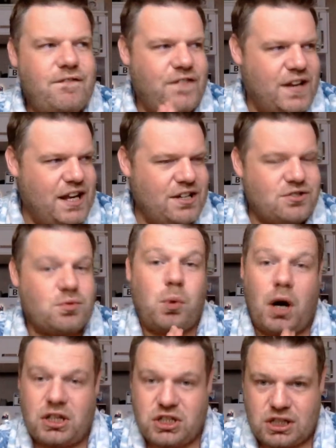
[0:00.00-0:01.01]
finished
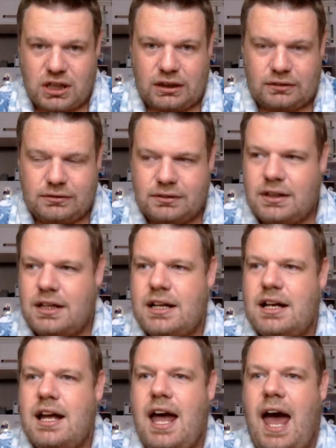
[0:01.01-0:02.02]
watching
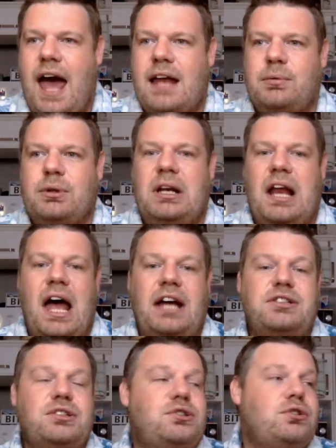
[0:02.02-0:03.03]
and would like
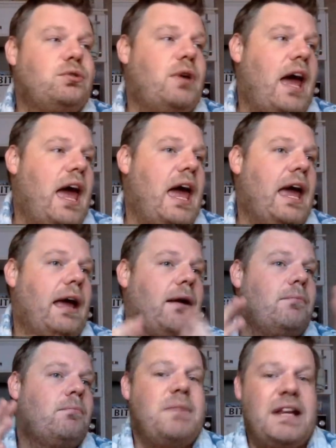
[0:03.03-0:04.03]
to do a
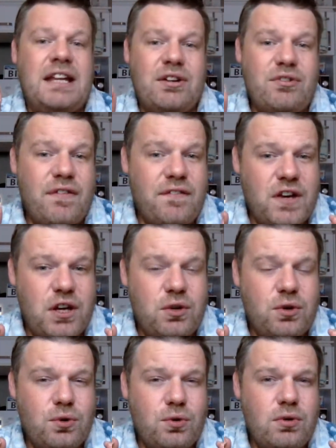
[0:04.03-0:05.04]
mini
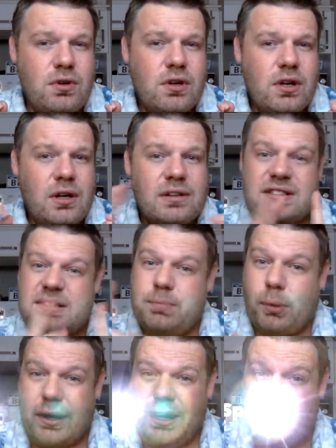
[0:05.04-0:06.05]
review,
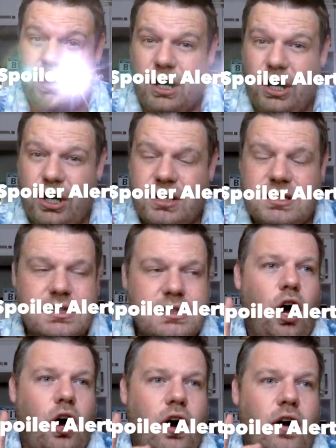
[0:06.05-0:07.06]
spoiler alert,
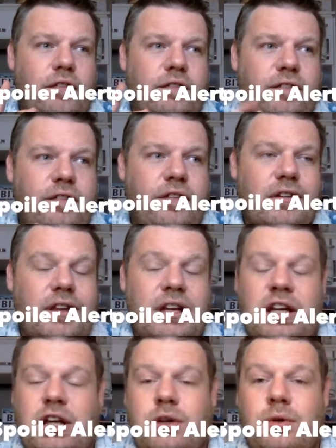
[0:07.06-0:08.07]
of the
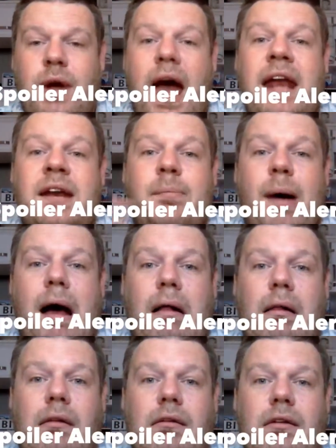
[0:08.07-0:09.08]
new Annabelle